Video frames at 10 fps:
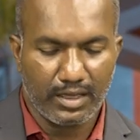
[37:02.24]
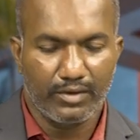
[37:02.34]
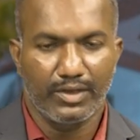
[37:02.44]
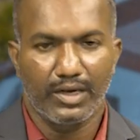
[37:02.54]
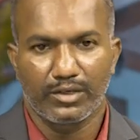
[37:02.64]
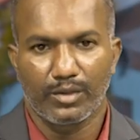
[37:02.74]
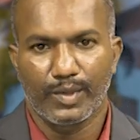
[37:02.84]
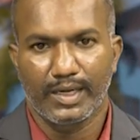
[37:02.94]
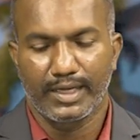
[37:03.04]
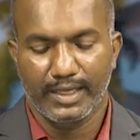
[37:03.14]
law of
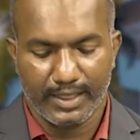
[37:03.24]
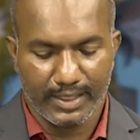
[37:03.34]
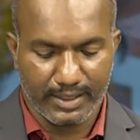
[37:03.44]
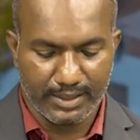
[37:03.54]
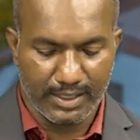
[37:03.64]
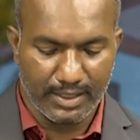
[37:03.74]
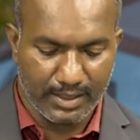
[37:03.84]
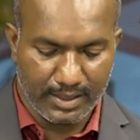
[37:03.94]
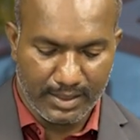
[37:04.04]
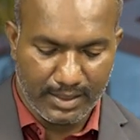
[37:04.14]
electromagnetic induction,
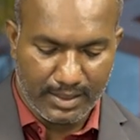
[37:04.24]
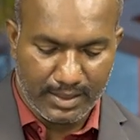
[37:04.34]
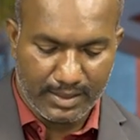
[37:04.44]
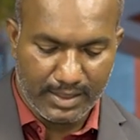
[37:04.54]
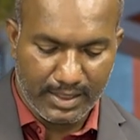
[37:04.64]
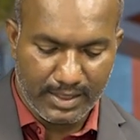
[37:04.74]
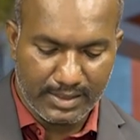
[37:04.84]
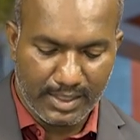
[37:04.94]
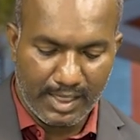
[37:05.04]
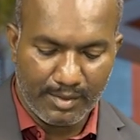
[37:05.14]
there is
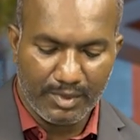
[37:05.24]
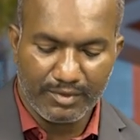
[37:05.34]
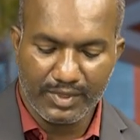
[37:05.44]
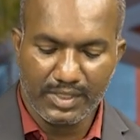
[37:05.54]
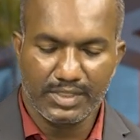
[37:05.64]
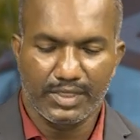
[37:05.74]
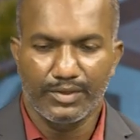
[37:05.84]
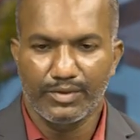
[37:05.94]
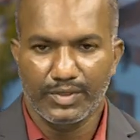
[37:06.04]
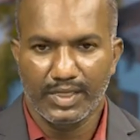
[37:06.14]
EMF is
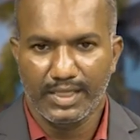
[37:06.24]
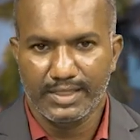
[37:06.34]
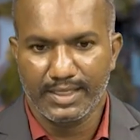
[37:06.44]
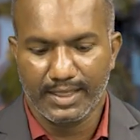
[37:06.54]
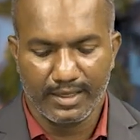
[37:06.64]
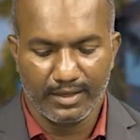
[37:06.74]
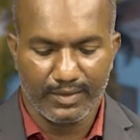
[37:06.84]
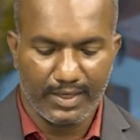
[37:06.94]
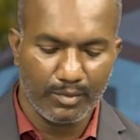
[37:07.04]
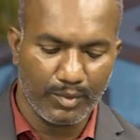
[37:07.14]
induced in the secondary
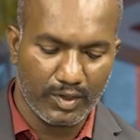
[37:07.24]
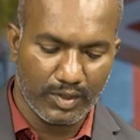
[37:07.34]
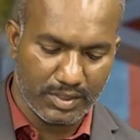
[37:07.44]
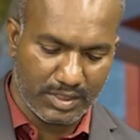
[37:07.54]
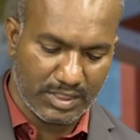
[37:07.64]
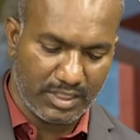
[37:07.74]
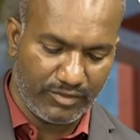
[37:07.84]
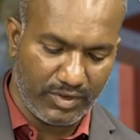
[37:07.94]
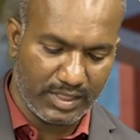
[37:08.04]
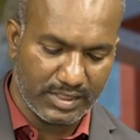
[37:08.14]
winding because the
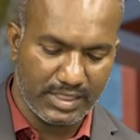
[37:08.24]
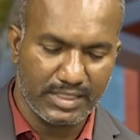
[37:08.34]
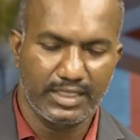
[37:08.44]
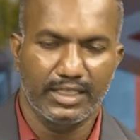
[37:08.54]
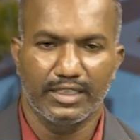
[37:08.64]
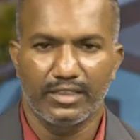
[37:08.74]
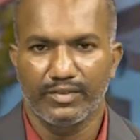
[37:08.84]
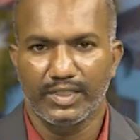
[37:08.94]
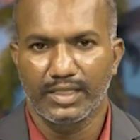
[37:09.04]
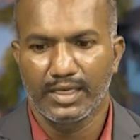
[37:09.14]
flux is linking
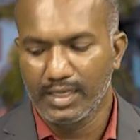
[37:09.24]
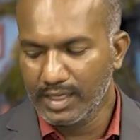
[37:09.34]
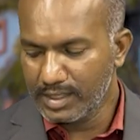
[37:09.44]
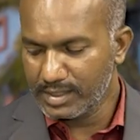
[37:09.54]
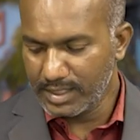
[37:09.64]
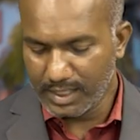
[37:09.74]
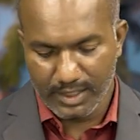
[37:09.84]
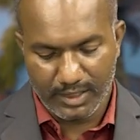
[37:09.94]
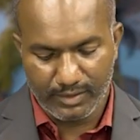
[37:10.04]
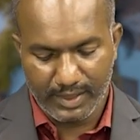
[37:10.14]
with
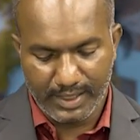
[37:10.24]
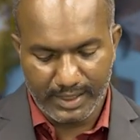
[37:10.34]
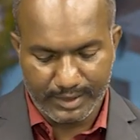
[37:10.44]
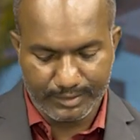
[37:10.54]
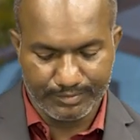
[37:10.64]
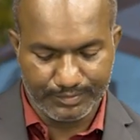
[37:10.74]
secondary winding.